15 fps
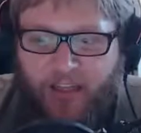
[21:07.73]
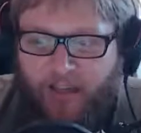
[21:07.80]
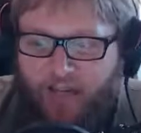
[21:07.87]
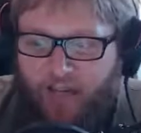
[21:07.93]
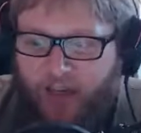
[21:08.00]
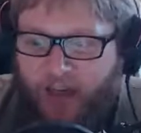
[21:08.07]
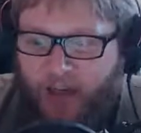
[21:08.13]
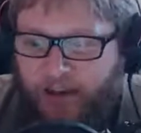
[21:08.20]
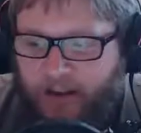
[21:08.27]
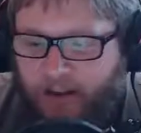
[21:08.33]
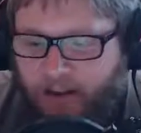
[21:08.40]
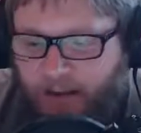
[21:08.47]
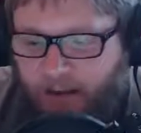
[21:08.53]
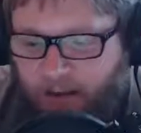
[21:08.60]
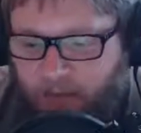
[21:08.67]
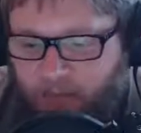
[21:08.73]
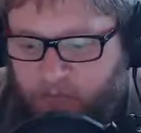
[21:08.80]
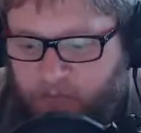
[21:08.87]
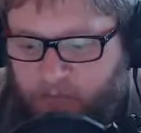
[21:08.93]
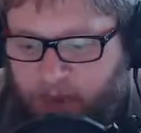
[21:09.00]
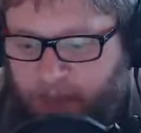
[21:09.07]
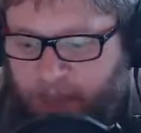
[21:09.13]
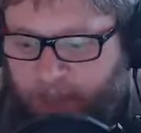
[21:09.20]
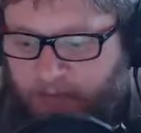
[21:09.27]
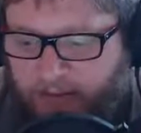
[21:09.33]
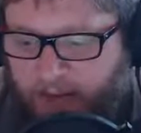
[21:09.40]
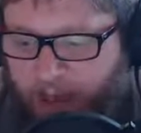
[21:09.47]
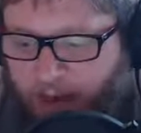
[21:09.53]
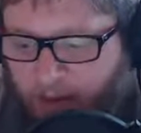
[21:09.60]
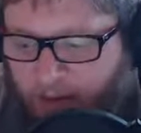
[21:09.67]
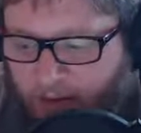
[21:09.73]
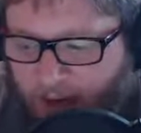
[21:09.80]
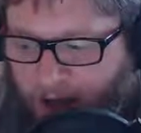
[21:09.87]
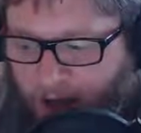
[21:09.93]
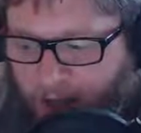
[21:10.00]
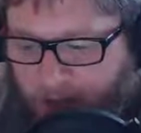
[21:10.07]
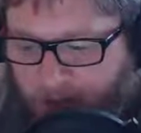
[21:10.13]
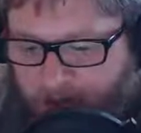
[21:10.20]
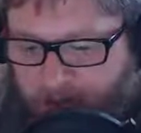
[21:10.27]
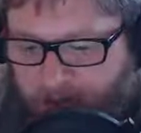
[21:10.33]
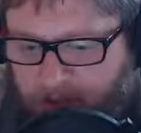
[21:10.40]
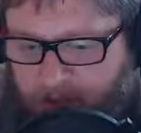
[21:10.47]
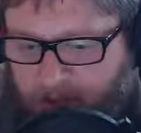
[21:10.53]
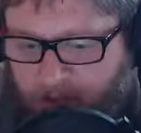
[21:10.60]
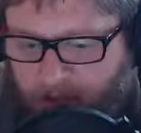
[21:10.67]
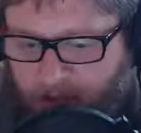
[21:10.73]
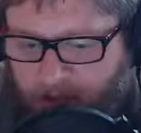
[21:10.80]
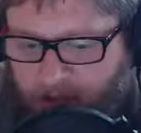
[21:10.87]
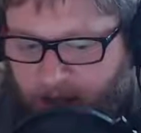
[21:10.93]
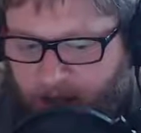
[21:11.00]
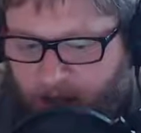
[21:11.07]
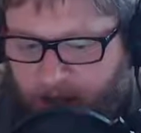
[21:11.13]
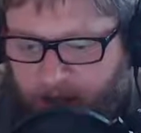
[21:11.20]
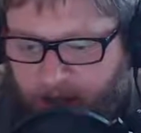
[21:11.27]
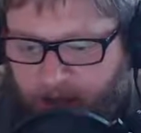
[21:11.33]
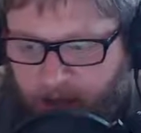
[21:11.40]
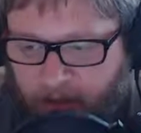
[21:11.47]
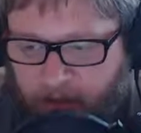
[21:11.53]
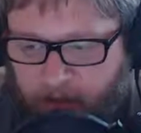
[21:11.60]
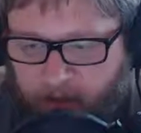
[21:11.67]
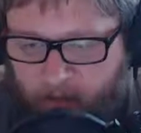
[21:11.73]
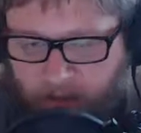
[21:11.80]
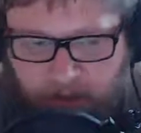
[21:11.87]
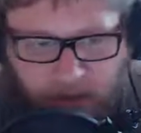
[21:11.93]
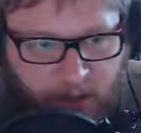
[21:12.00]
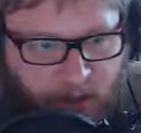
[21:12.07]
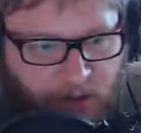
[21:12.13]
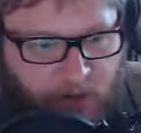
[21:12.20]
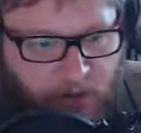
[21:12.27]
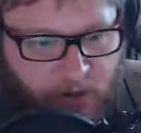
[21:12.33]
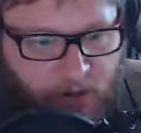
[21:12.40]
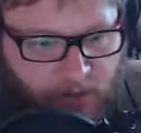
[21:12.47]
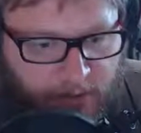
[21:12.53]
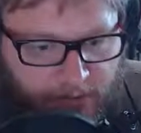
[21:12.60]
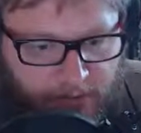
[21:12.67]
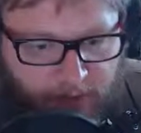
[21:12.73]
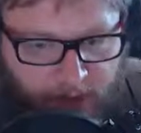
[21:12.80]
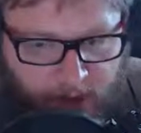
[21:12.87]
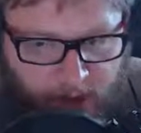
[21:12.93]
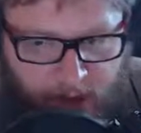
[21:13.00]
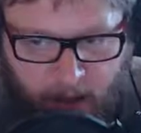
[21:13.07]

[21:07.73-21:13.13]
There's not I can't tell how much is really new or different.